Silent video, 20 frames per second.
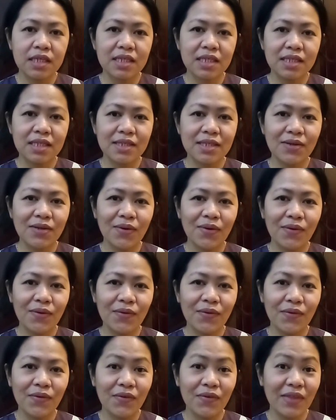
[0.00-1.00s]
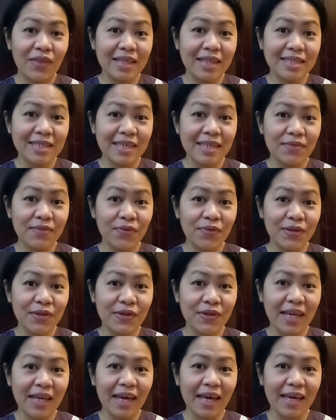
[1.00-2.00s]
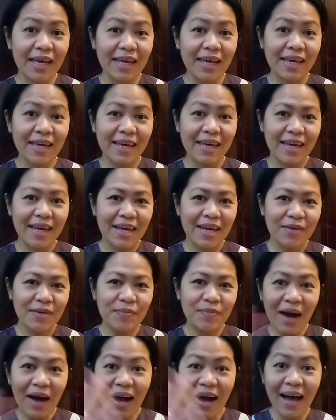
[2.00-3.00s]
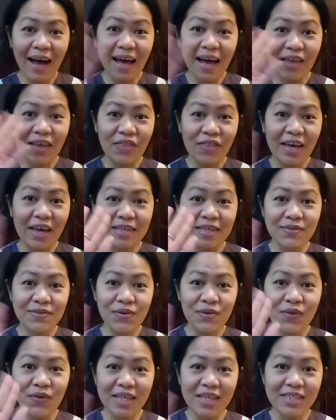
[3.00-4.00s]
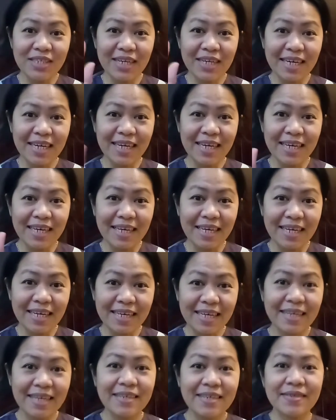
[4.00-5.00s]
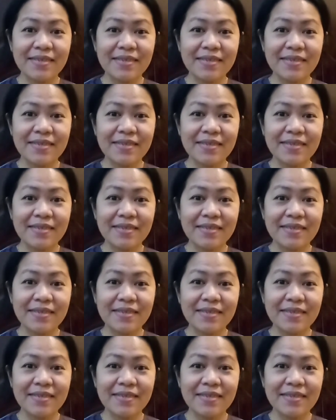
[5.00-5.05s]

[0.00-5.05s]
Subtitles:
So that's it for today. Bye! Thanks for watching!